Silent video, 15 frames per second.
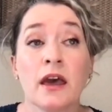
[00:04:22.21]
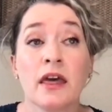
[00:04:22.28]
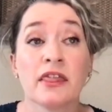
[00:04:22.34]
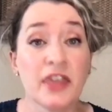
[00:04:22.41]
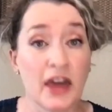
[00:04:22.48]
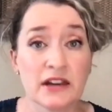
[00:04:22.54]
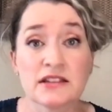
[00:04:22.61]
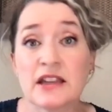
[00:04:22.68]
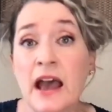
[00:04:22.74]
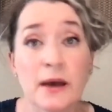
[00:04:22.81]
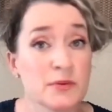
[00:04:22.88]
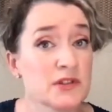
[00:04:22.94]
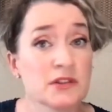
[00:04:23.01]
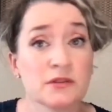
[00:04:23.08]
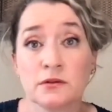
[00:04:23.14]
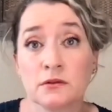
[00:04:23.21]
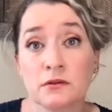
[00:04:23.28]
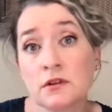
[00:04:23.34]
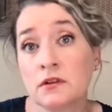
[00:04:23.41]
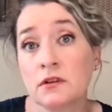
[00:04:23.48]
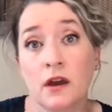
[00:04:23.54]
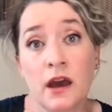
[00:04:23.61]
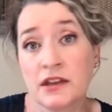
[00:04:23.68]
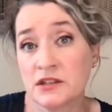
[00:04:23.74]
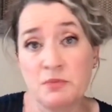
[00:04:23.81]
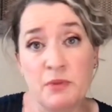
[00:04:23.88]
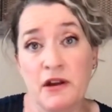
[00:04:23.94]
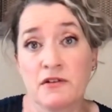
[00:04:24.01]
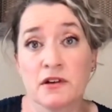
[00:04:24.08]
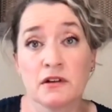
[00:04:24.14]
That is absolutely, as a
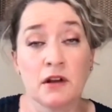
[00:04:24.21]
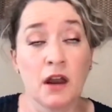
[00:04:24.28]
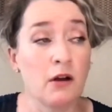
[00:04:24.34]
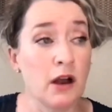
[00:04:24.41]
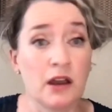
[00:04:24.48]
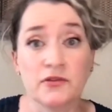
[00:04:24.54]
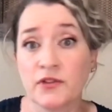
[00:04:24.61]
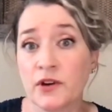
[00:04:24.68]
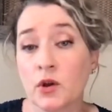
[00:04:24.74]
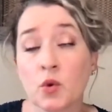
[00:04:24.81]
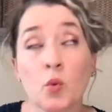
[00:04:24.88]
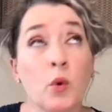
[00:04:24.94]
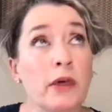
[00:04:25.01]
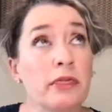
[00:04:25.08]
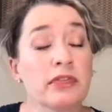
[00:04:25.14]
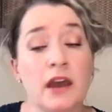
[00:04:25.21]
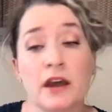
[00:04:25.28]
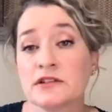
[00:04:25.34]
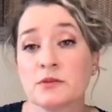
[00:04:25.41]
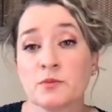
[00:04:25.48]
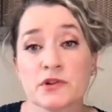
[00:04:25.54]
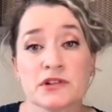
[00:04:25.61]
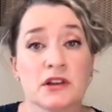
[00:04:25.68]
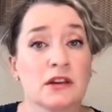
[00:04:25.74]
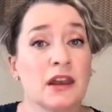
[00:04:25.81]
parent, how I felt 1000%.